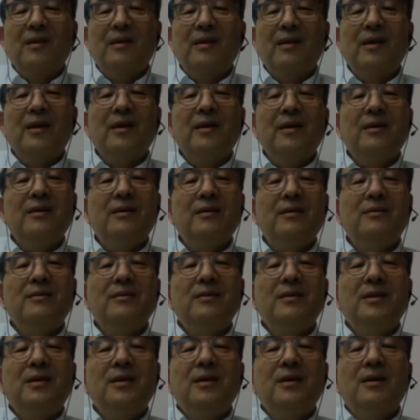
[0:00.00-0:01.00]
Okay.
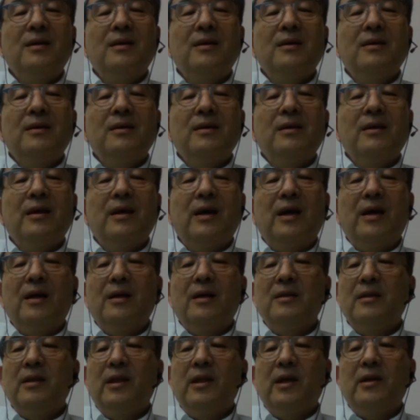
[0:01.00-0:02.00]

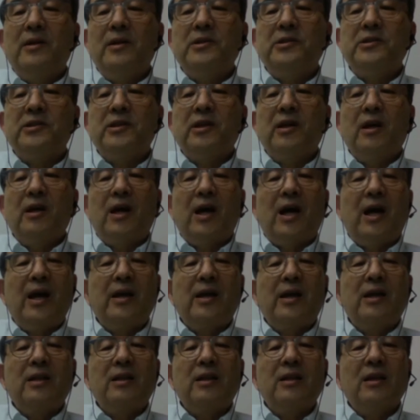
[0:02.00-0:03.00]
There is I
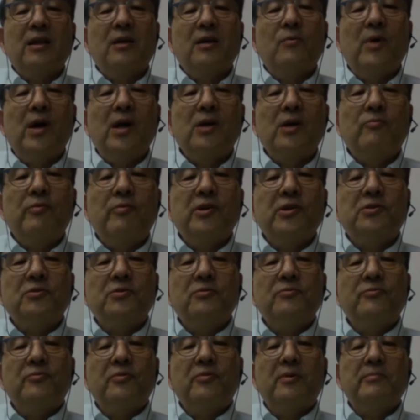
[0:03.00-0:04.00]
got one
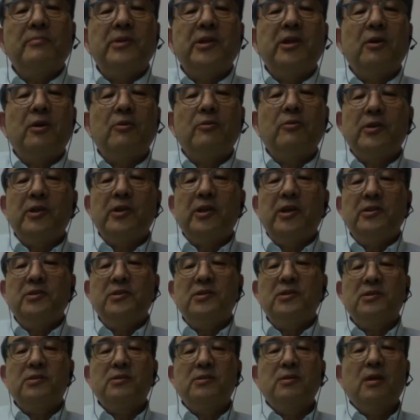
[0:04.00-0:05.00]
question from the
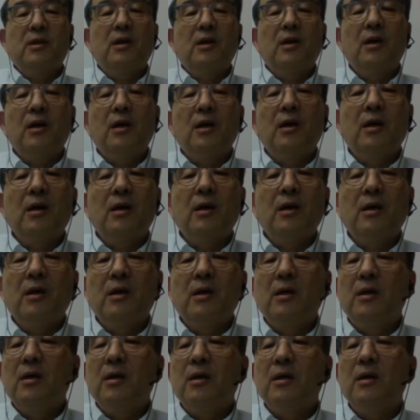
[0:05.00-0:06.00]
audience.
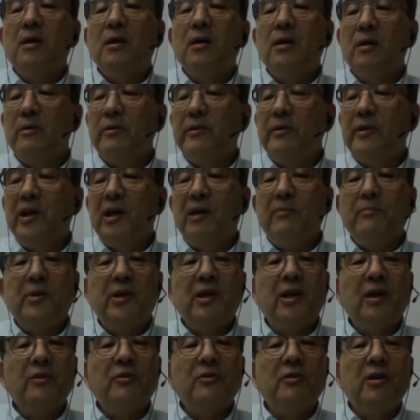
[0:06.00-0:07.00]
Liam,
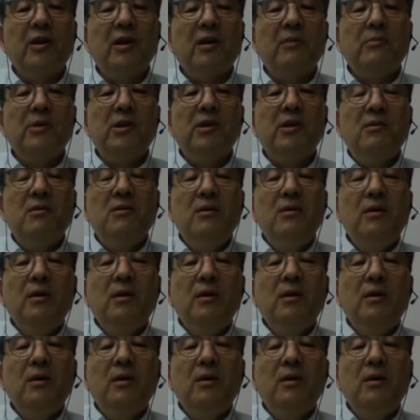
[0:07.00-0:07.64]
can you hear me?